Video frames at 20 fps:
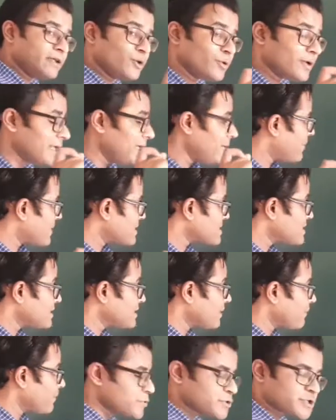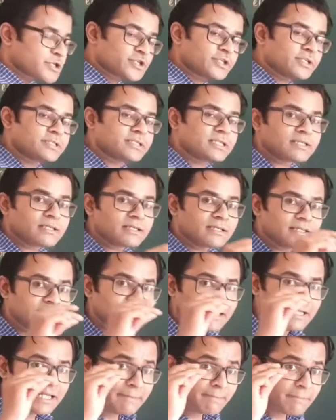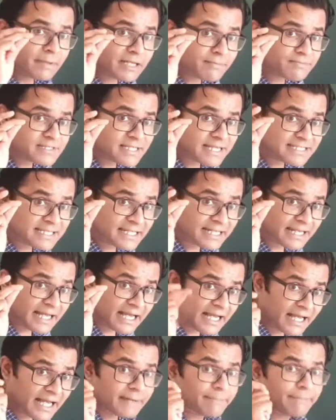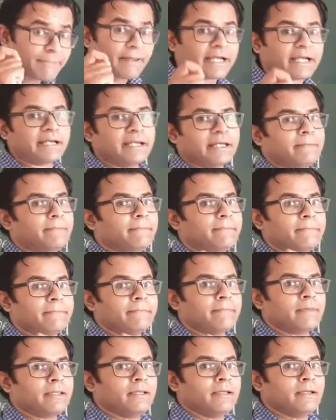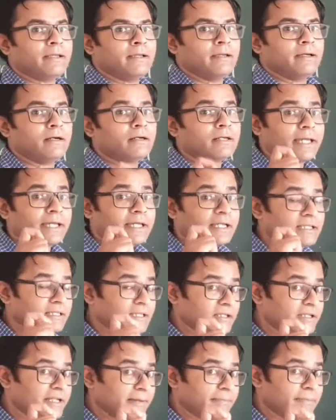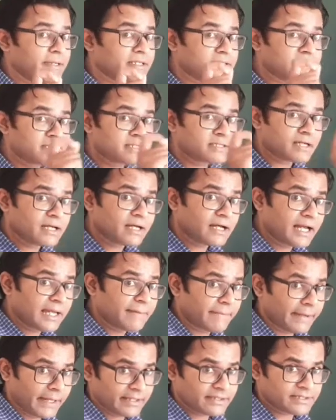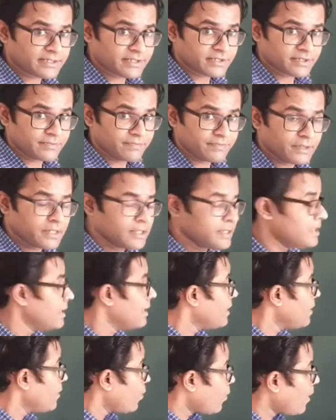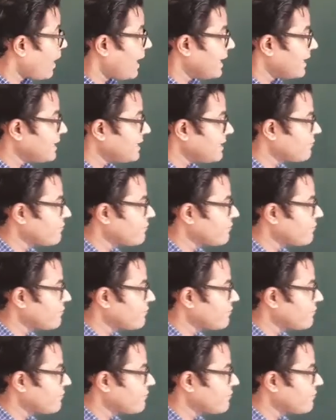you represent the positions, the name becomes as an IPAC. Okay, the name is IPAC system. While if